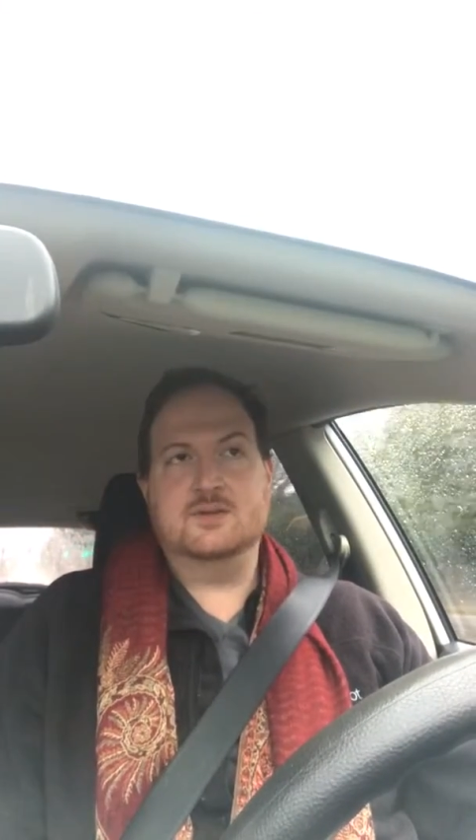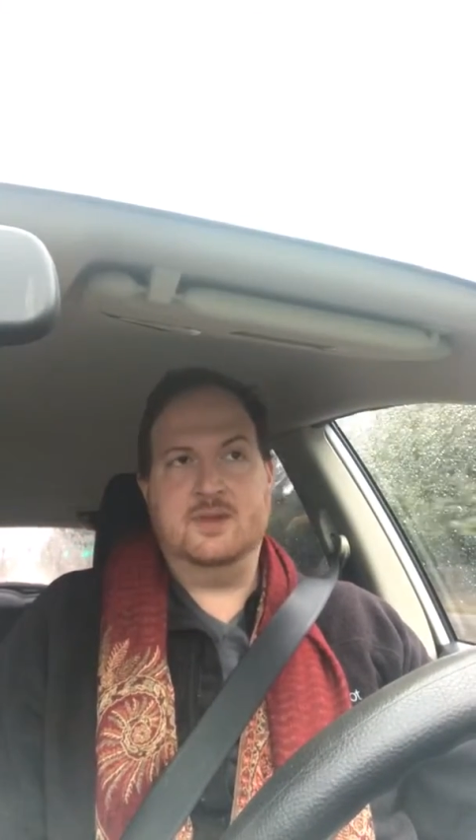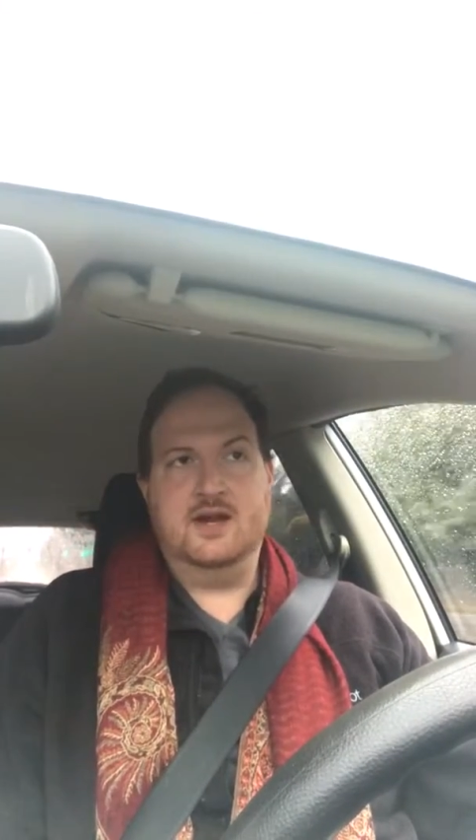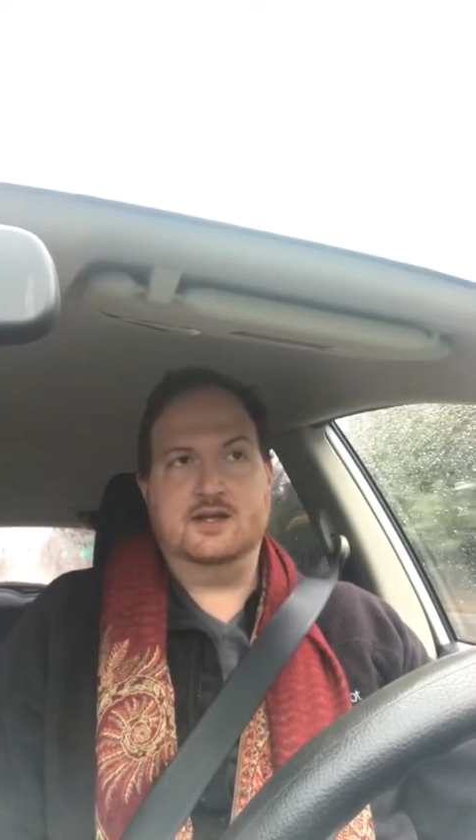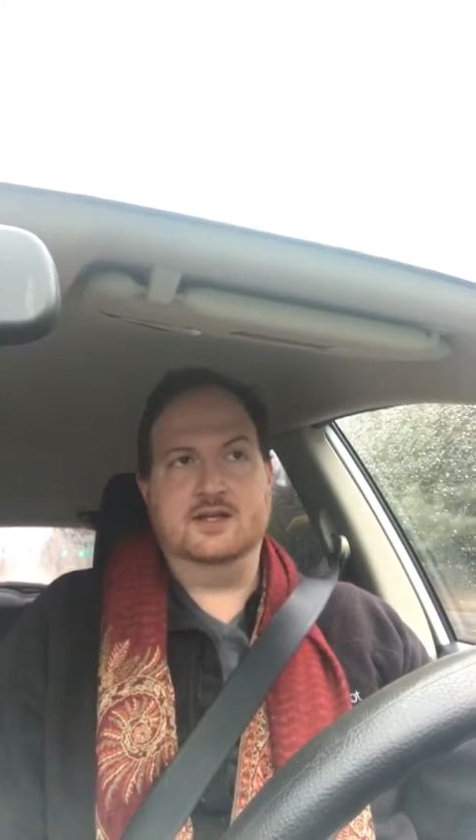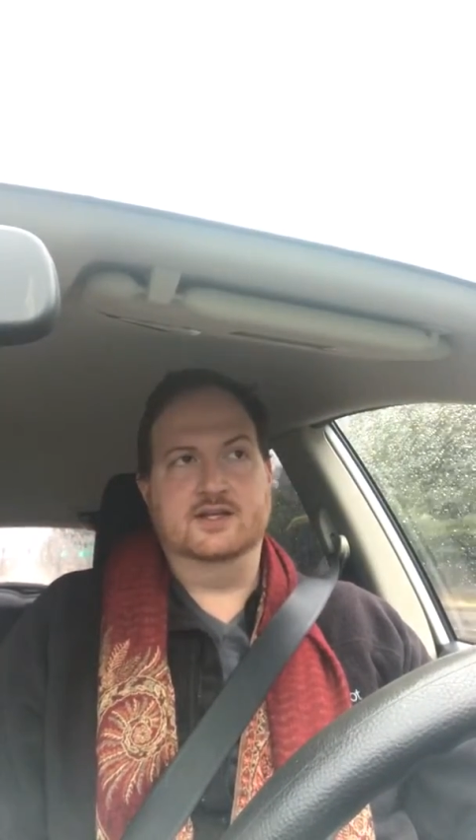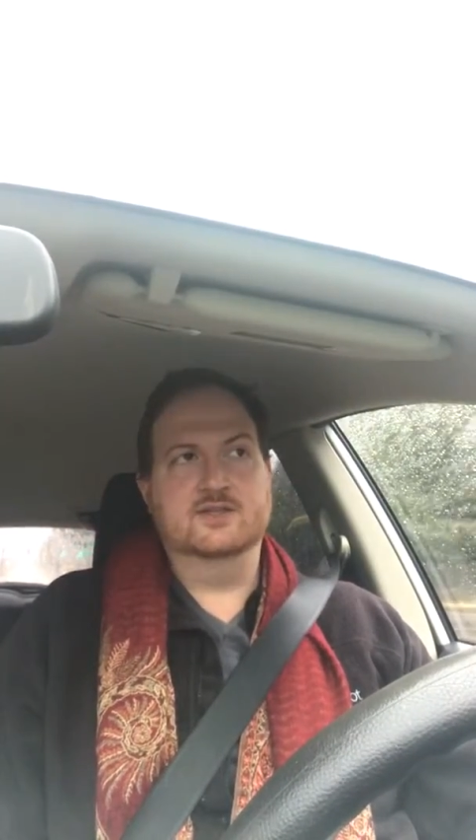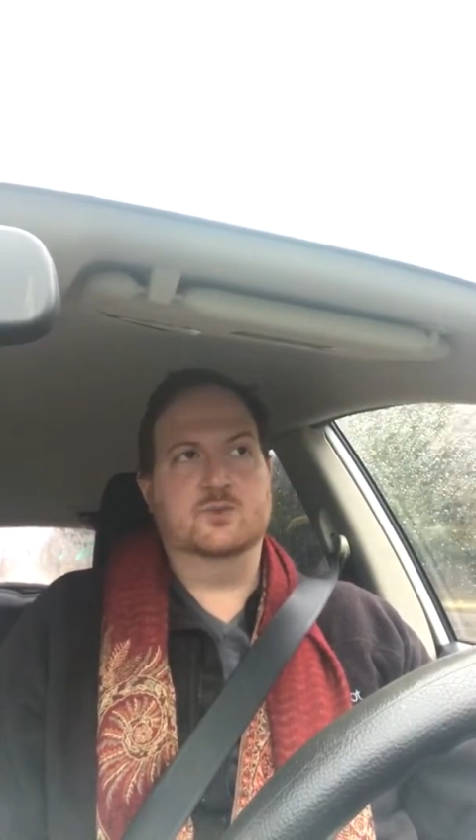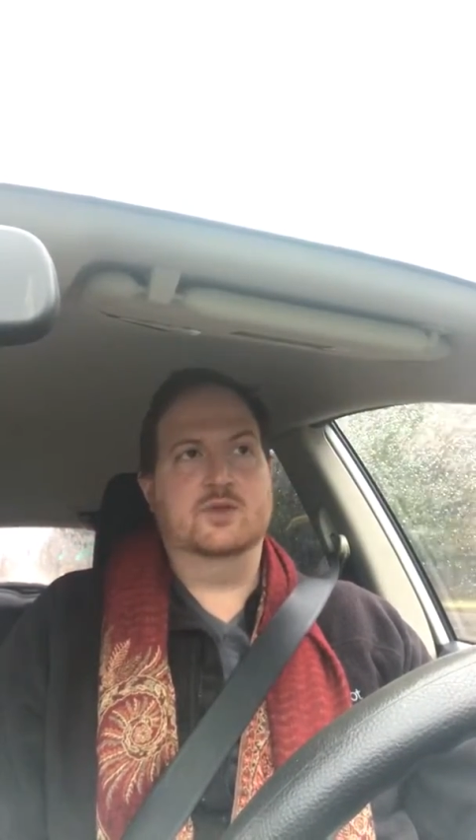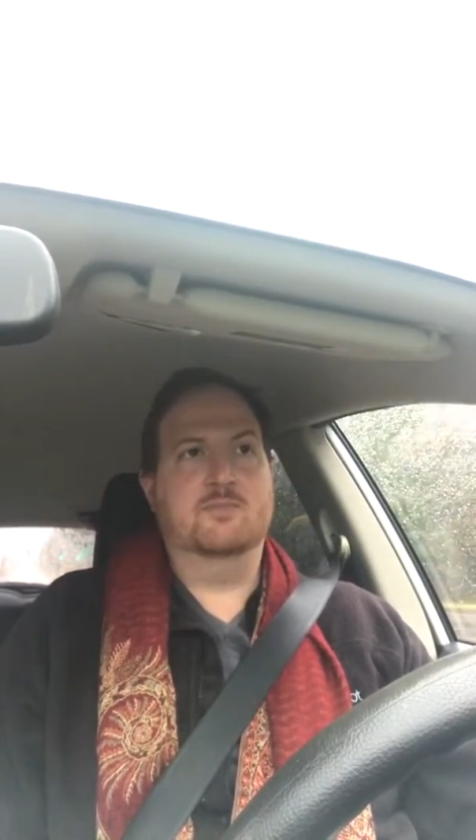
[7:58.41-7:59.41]

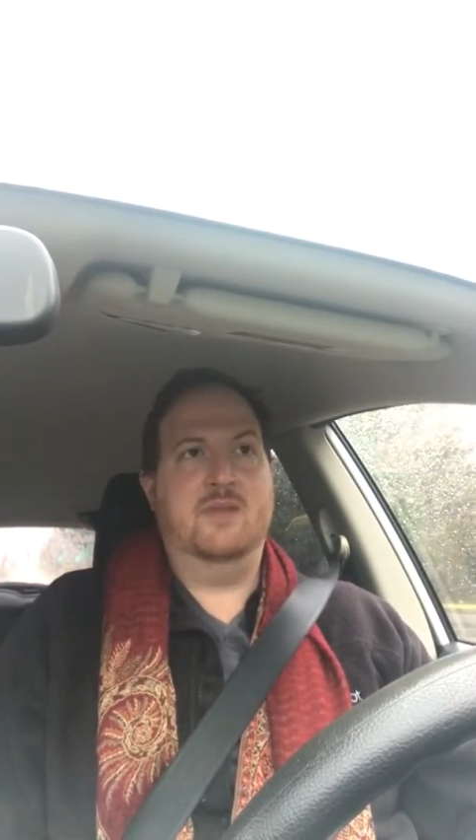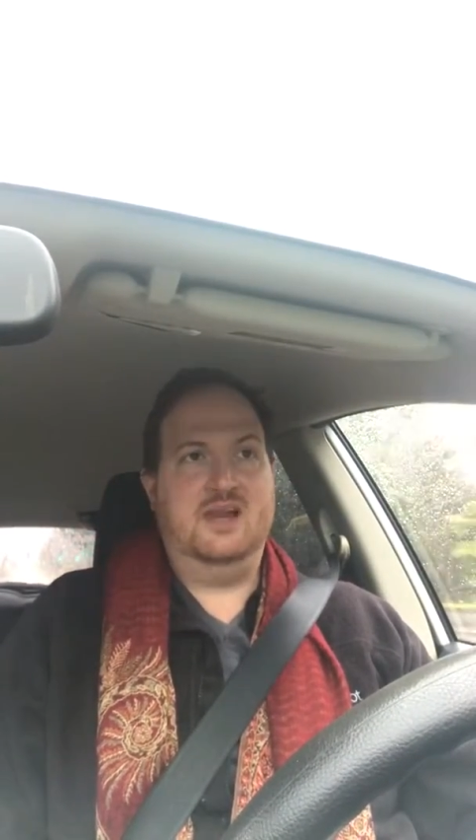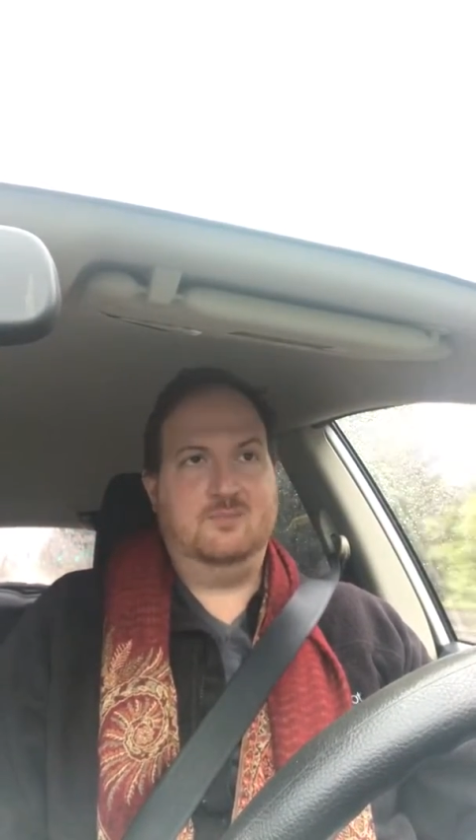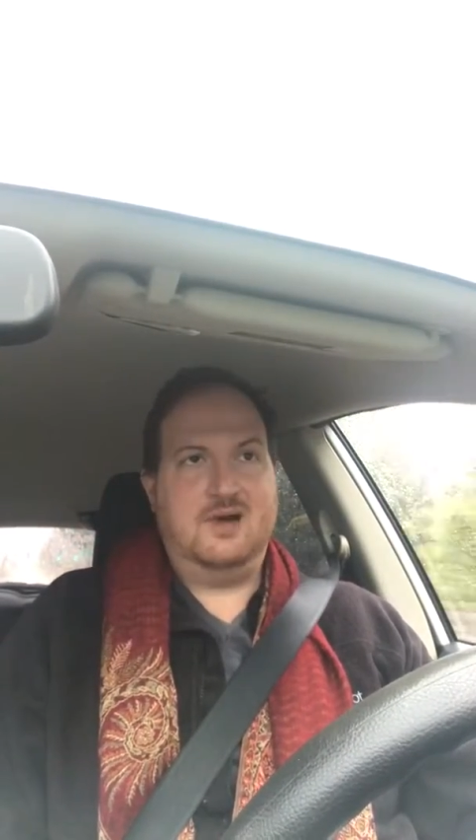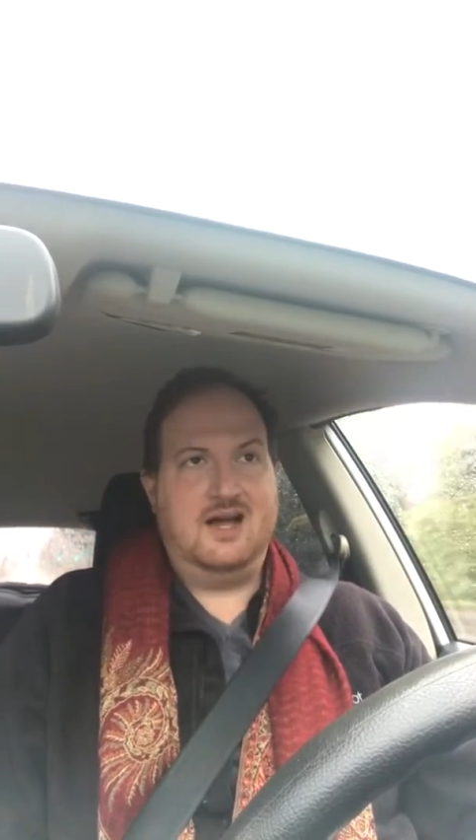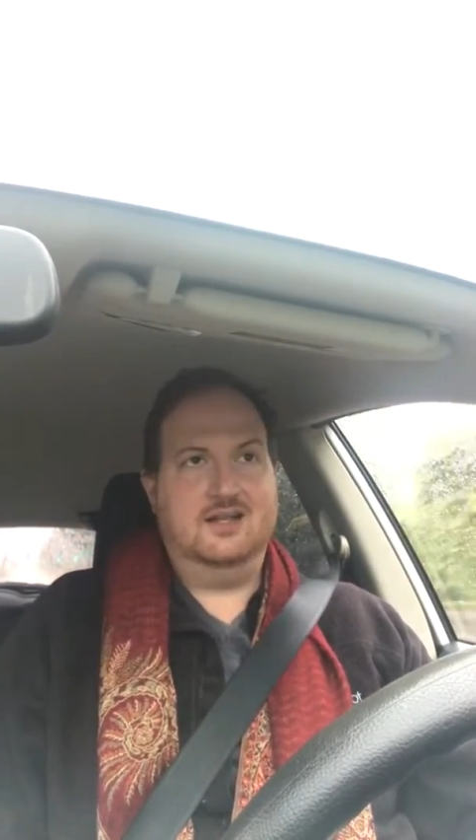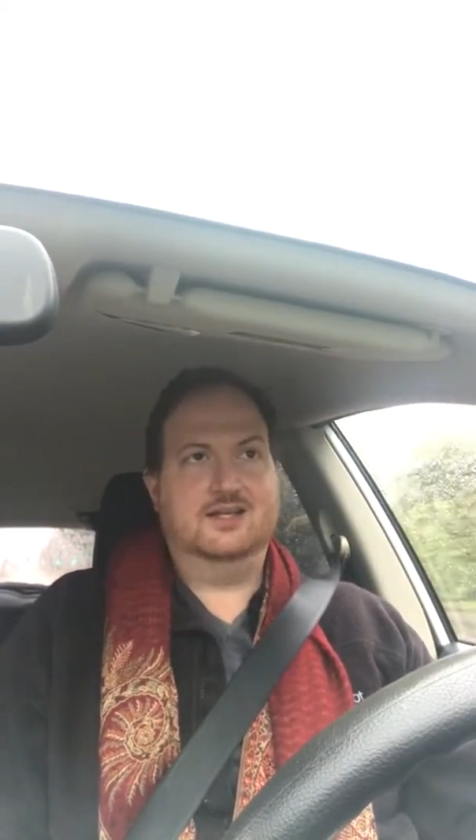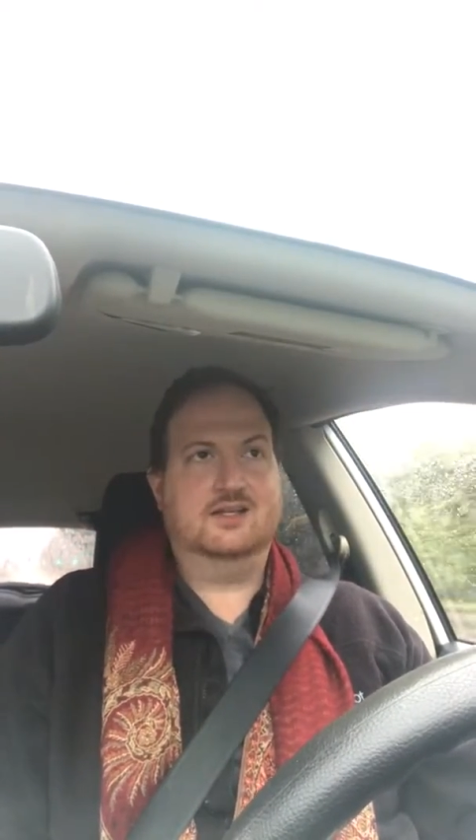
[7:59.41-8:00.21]
Americans with metabolic